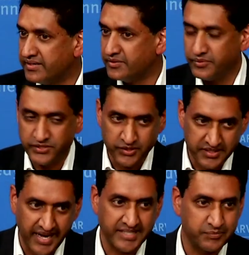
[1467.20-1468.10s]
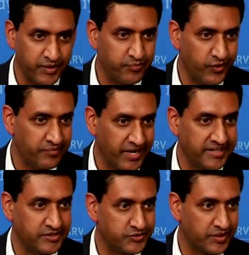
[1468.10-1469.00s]
We should tax people in my
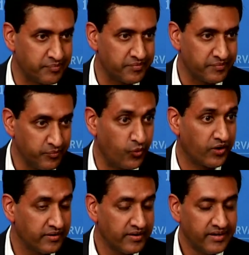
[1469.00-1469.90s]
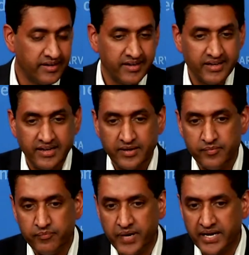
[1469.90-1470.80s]
district more.
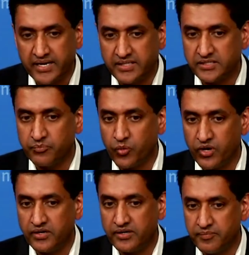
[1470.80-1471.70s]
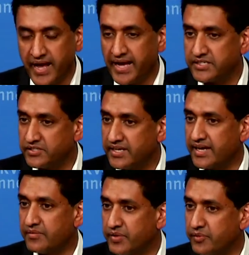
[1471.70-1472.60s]
But it is important to actually
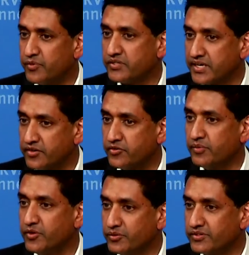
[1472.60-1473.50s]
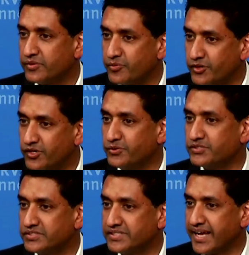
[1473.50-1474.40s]
get people to contribute, to
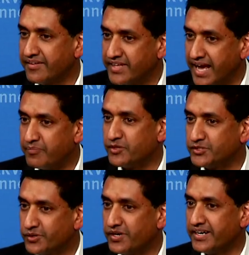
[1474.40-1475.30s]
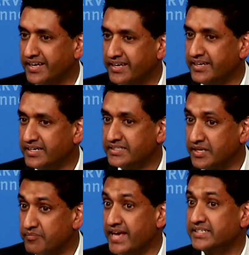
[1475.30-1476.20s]
produce, to have the opportunity to
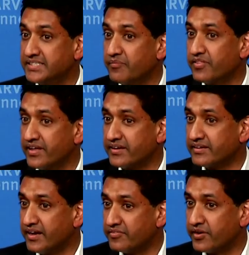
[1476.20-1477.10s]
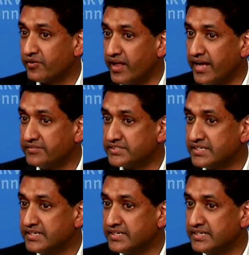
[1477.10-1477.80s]
make something of their lives.